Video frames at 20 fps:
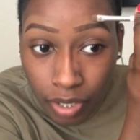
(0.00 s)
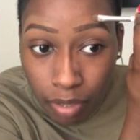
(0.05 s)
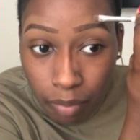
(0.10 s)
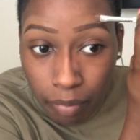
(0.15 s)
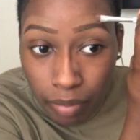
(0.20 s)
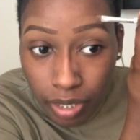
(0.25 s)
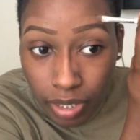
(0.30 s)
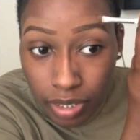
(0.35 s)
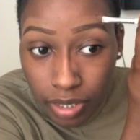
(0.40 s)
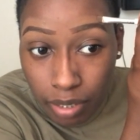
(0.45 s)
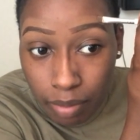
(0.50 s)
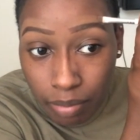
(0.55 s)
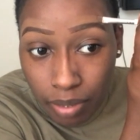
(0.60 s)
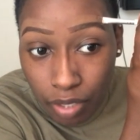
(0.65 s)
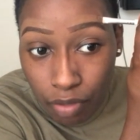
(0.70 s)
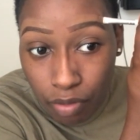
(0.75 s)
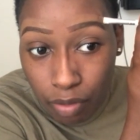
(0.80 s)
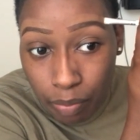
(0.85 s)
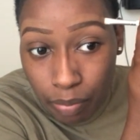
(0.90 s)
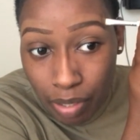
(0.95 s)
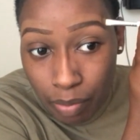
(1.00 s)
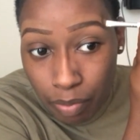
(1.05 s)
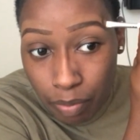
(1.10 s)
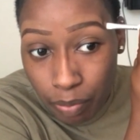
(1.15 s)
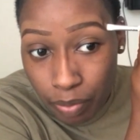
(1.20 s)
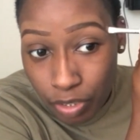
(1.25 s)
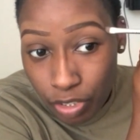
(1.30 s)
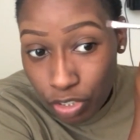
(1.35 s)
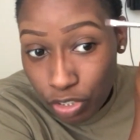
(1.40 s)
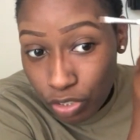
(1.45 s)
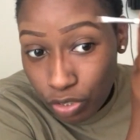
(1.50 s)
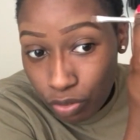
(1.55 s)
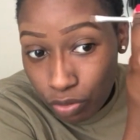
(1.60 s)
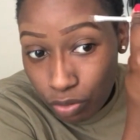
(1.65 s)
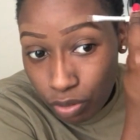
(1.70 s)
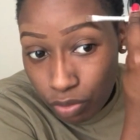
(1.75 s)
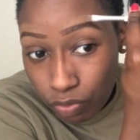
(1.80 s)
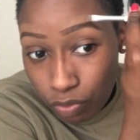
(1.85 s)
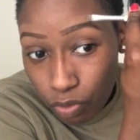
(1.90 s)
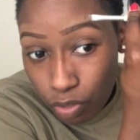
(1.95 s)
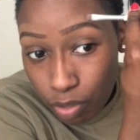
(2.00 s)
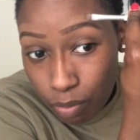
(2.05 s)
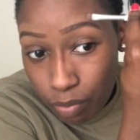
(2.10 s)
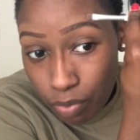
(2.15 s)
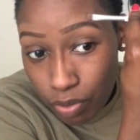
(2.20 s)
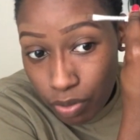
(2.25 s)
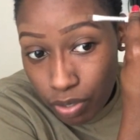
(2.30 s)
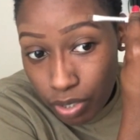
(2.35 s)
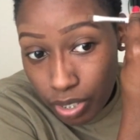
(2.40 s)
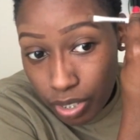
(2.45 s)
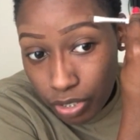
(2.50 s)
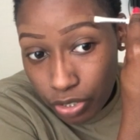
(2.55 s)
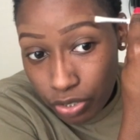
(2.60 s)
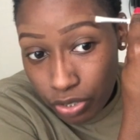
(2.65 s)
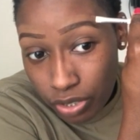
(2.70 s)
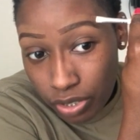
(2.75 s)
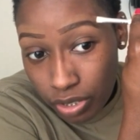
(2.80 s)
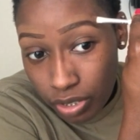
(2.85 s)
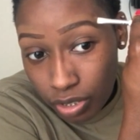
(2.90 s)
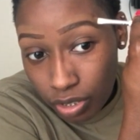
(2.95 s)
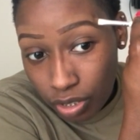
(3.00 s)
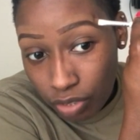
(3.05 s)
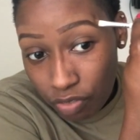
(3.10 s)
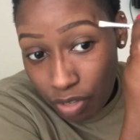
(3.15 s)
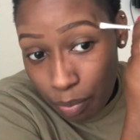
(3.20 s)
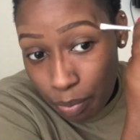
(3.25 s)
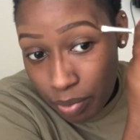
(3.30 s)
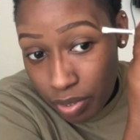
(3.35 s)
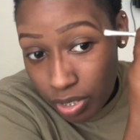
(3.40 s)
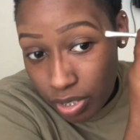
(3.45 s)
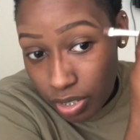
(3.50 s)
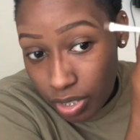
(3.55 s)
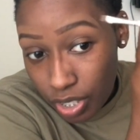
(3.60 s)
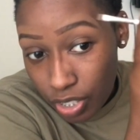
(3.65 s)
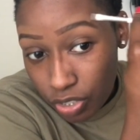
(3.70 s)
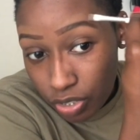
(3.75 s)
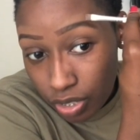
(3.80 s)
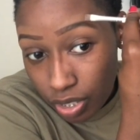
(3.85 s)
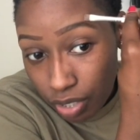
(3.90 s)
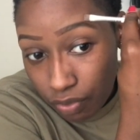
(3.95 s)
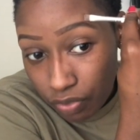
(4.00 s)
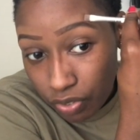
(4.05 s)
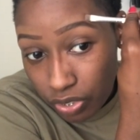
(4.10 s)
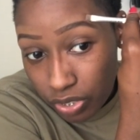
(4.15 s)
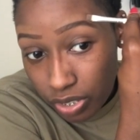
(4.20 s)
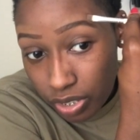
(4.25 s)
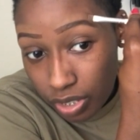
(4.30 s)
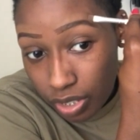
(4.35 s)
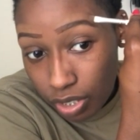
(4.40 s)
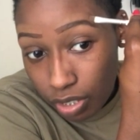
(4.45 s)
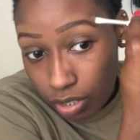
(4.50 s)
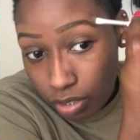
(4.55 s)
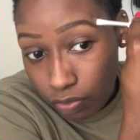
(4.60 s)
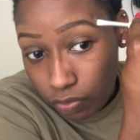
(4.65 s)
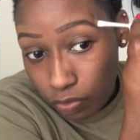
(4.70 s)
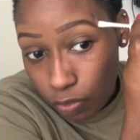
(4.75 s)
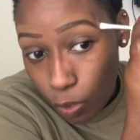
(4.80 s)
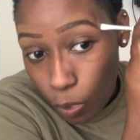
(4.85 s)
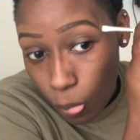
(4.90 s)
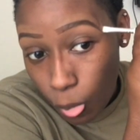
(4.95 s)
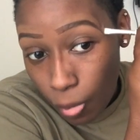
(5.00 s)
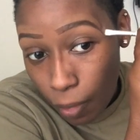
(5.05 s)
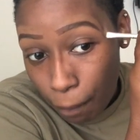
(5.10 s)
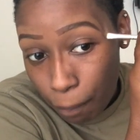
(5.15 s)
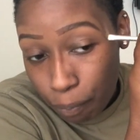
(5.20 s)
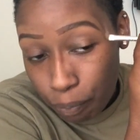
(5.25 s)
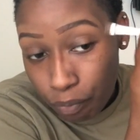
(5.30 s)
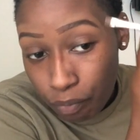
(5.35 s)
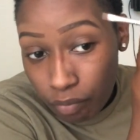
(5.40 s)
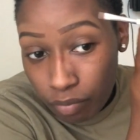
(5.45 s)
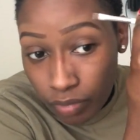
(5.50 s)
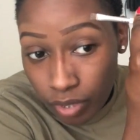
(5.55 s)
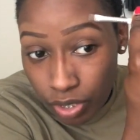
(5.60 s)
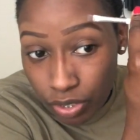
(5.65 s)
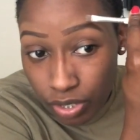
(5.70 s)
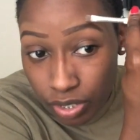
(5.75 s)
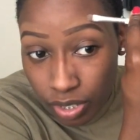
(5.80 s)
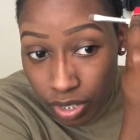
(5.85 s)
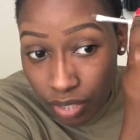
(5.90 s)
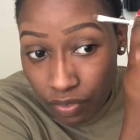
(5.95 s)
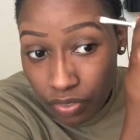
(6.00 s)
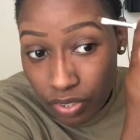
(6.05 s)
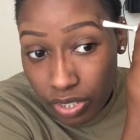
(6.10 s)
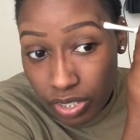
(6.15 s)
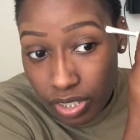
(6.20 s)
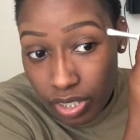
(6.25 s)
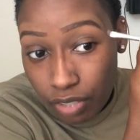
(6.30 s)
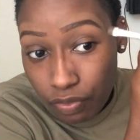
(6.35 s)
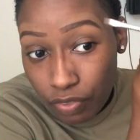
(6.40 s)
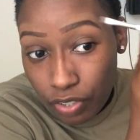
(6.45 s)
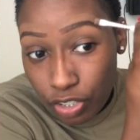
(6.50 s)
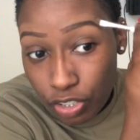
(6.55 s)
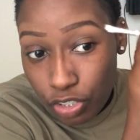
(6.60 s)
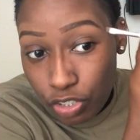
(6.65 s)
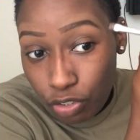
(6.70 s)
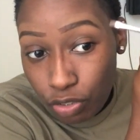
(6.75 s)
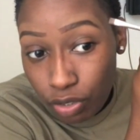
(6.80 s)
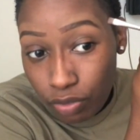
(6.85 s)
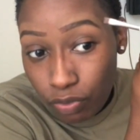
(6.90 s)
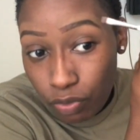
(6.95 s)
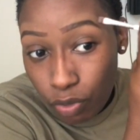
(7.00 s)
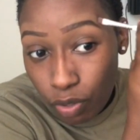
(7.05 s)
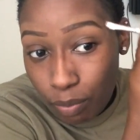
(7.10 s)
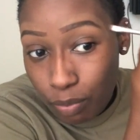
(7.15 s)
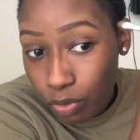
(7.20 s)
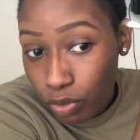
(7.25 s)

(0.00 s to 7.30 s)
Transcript: But it seems like when people put this uniform on, you're still a representation of yourself. Just of yourself in this uniform.